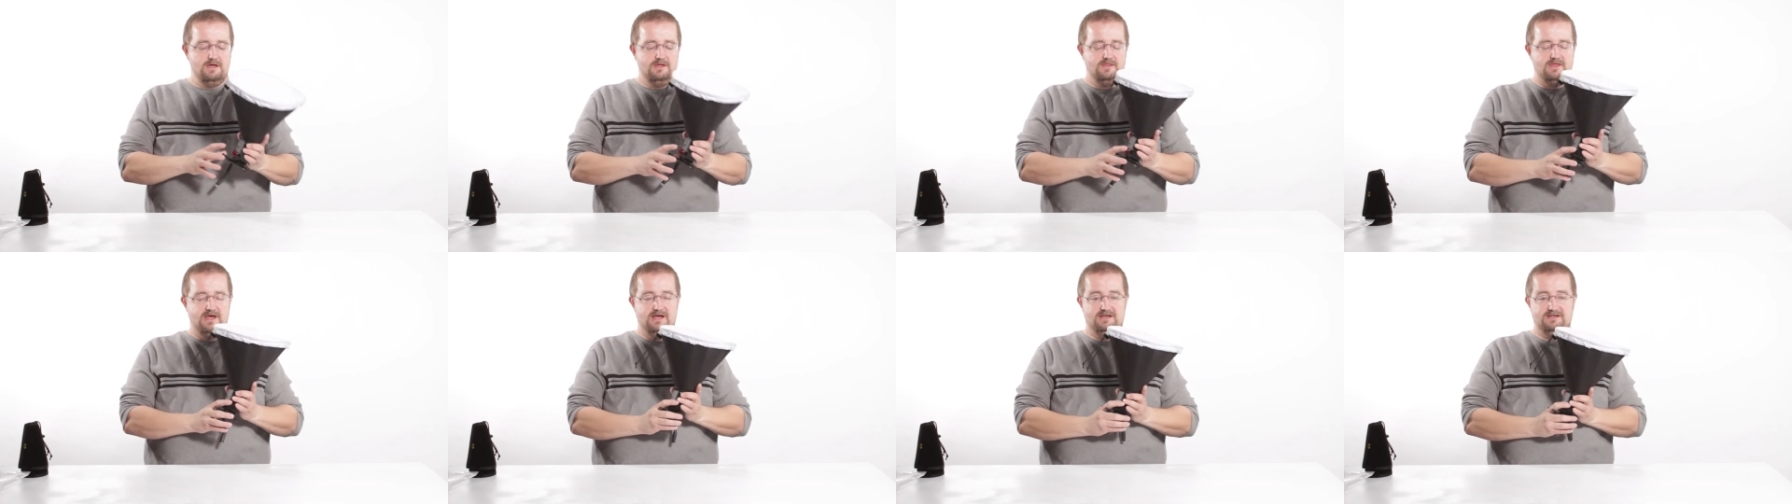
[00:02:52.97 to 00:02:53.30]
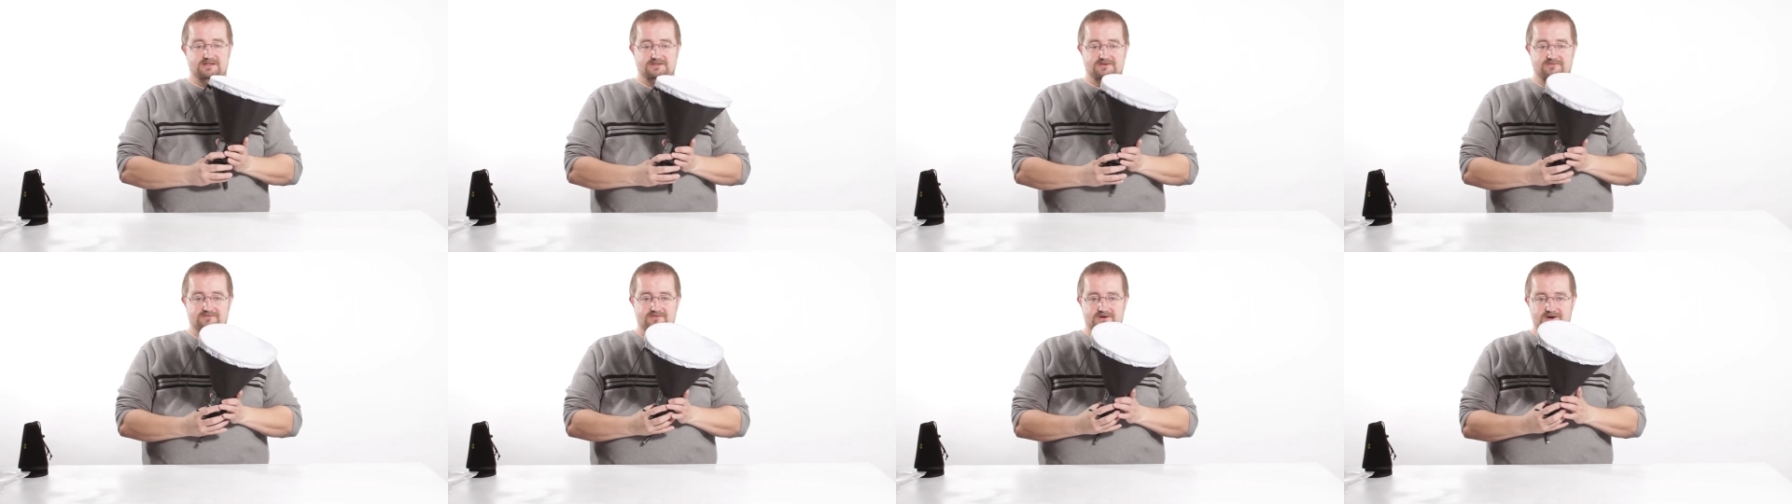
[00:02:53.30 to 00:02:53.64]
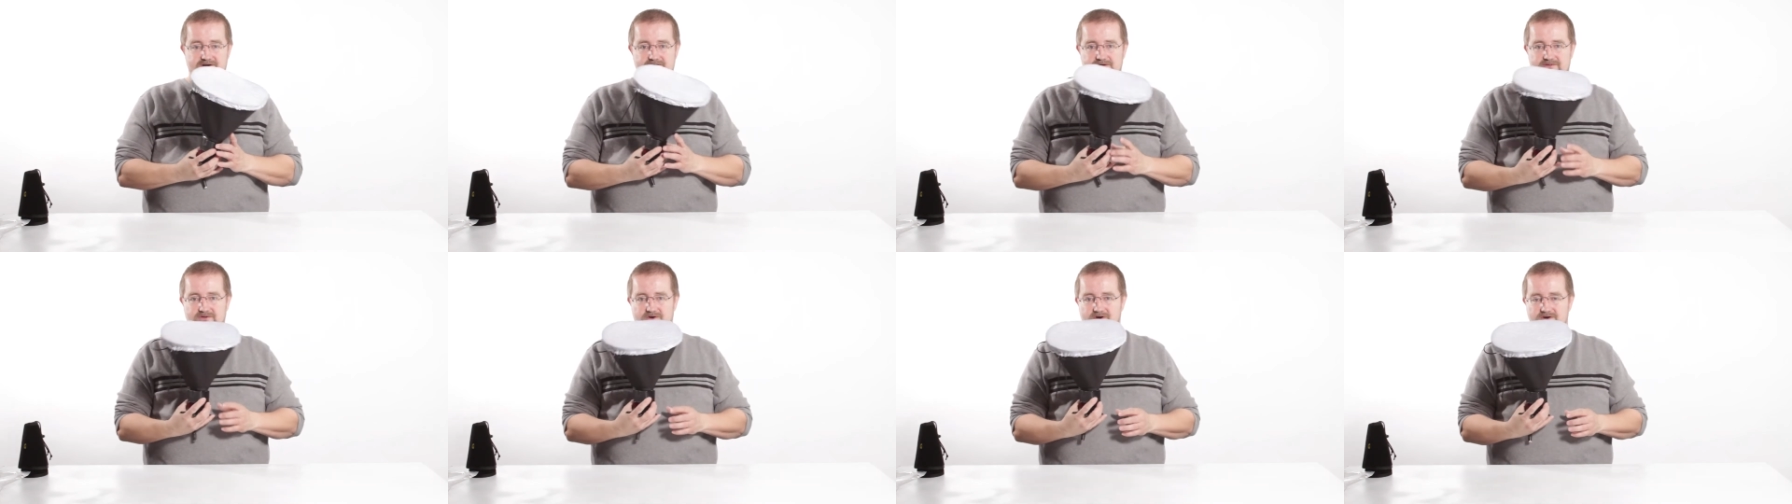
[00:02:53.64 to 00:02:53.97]
That is a
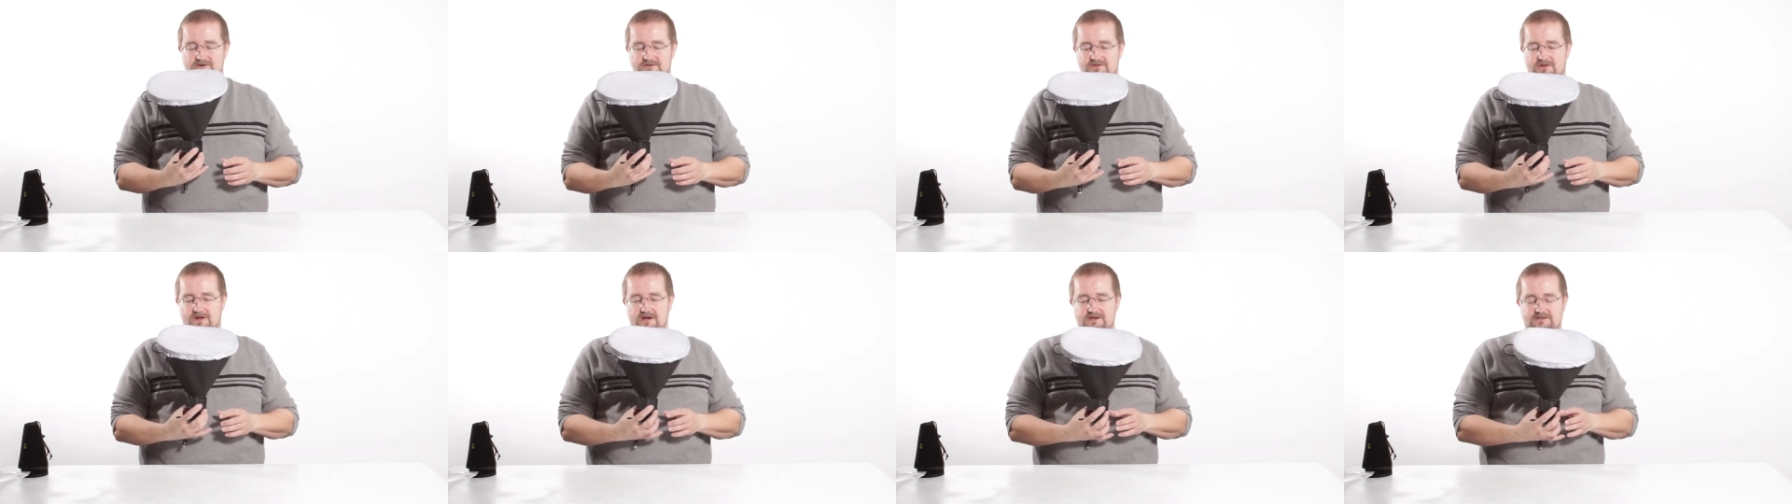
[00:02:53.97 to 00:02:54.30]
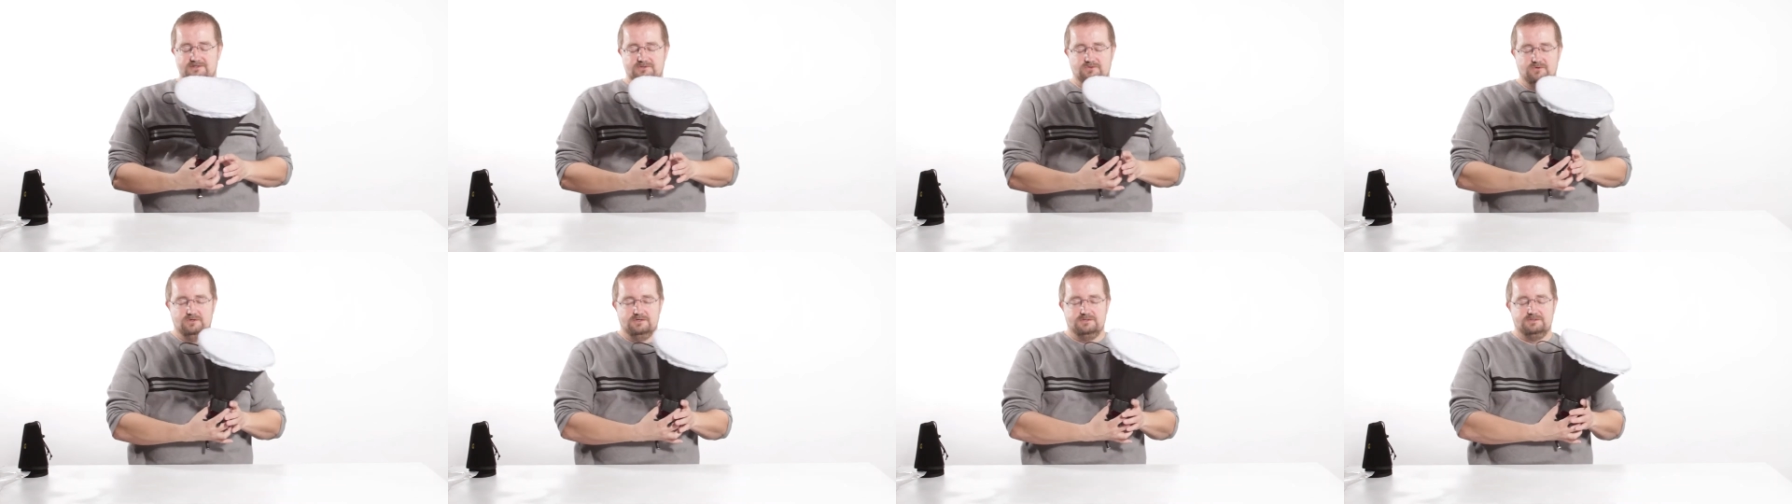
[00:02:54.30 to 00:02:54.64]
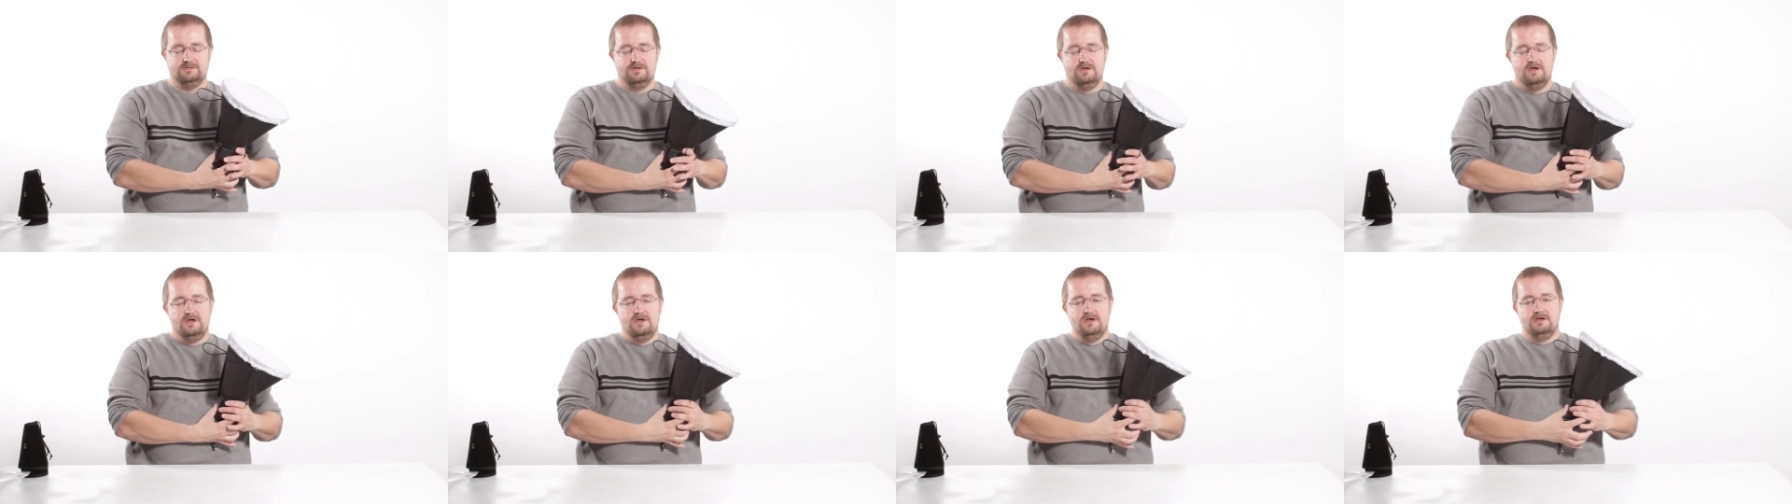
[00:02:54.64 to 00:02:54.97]
very large light source.